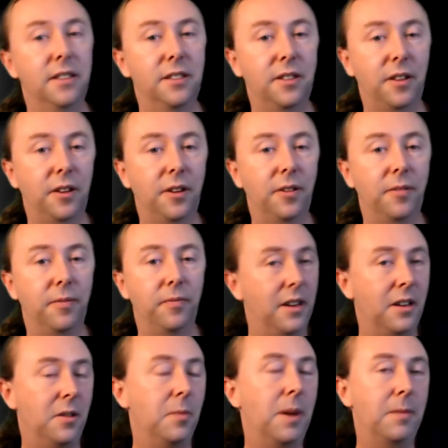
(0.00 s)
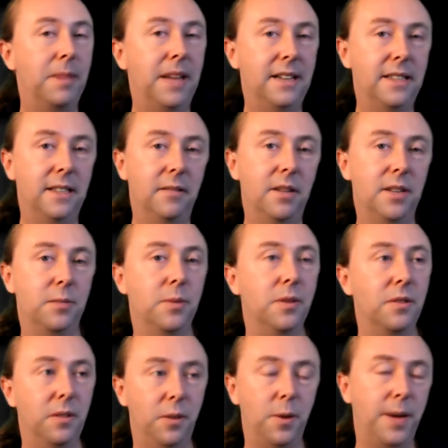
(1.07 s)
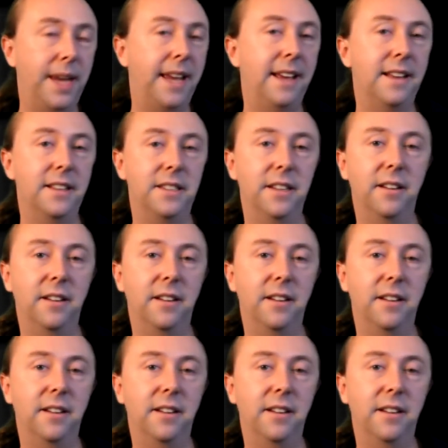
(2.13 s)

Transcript: So, and you might be asking the question, well, who cares?